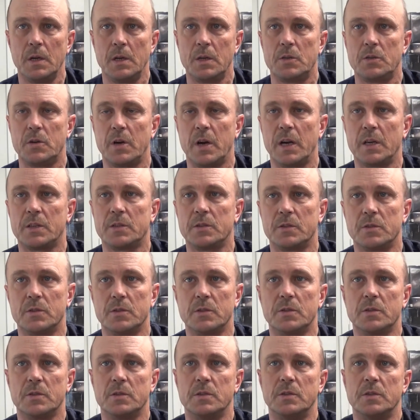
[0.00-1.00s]

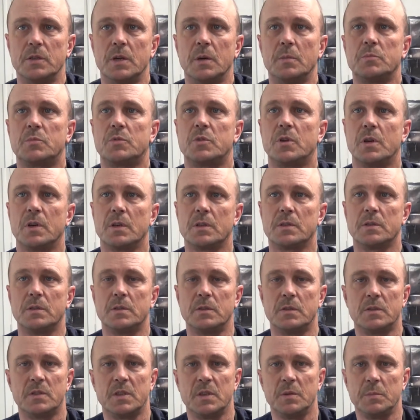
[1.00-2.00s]
tractors and dump trucks
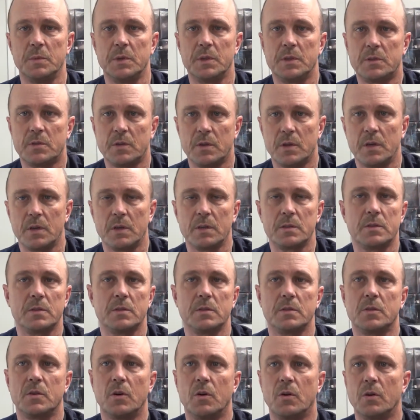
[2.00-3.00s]
and cement trucks
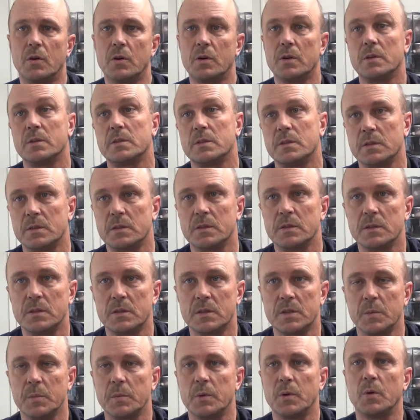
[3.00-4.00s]
and cars and
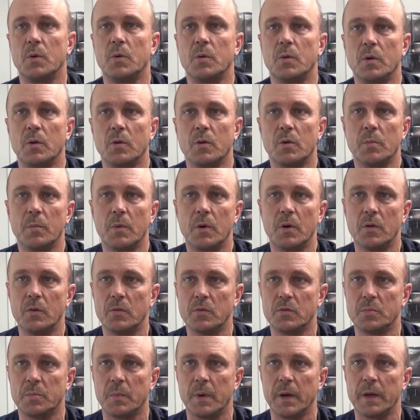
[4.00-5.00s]
some of the old
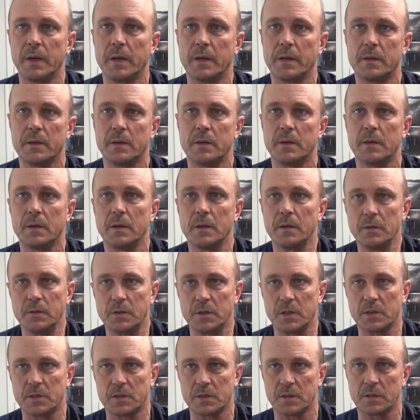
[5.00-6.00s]
locomotives Mike
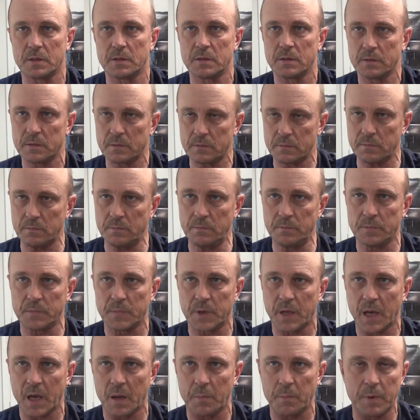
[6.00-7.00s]
Jensen
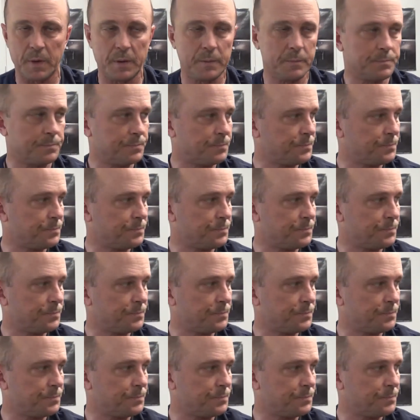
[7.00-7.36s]
gave me.